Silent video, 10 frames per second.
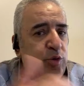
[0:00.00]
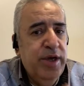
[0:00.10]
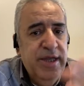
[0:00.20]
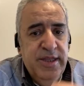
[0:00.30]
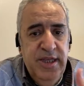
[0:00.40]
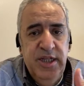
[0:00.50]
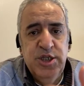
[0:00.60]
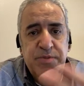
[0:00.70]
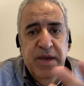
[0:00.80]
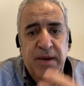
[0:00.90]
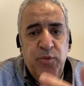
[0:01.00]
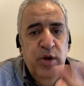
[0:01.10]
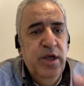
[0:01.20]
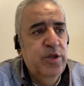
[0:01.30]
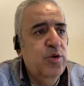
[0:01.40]
can teach me. I'm
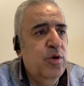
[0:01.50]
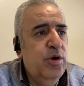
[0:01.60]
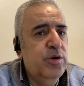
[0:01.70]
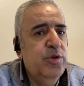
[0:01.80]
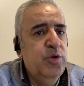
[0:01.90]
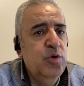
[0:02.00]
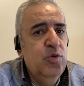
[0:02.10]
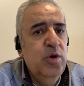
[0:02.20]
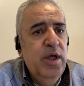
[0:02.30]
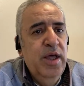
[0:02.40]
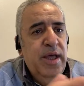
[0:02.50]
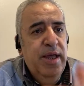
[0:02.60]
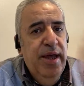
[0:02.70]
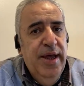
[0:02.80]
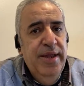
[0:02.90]
willing to learn too,
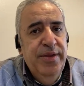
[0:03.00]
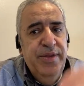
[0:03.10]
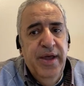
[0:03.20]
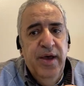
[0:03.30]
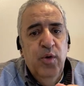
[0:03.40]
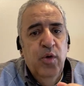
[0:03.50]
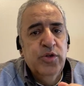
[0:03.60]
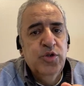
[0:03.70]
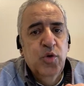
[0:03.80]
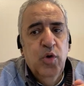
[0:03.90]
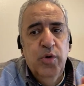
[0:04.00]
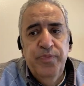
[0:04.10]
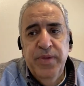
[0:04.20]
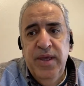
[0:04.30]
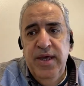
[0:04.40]
and also
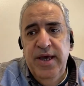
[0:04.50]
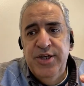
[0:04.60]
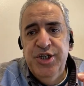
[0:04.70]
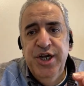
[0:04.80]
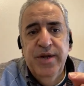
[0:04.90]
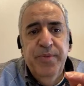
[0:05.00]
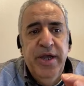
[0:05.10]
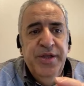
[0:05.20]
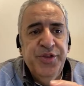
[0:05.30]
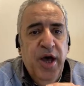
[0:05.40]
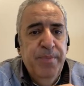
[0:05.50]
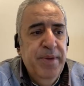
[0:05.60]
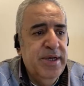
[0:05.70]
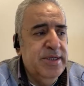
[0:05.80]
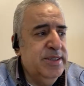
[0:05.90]
share my
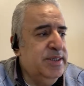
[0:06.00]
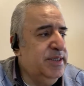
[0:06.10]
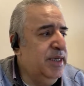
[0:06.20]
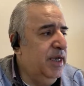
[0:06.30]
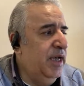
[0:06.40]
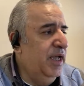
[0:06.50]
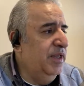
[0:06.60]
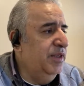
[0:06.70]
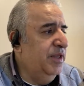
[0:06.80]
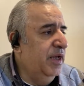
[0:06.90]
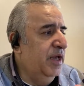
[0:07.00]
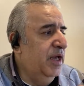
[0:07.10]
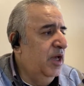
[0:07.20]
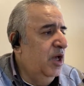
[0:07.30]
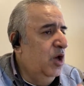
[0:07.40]
topics and
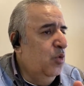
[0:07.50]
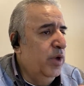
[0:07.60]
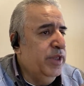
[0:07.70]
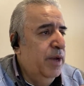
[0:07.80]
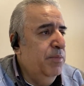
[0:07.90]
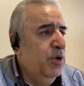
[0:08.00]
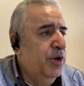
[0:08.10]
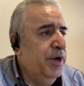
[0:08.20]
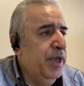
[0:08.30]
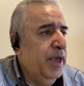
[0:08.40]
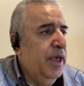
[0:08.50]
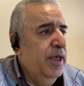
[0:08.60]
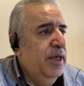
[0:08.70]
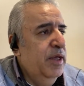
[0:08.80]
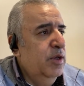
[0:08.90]
what I'm learning.
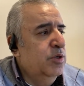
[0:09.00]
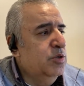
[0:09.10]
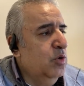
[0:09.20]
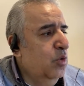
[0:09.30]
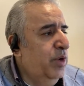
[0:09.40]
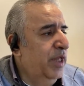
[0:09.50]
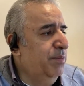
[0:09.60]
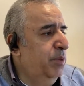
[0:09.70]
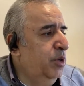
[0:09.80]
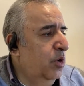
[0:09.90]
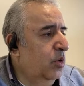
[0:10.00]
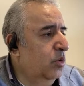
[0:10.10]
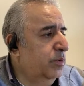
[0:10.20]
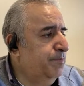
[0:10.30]
So let me know.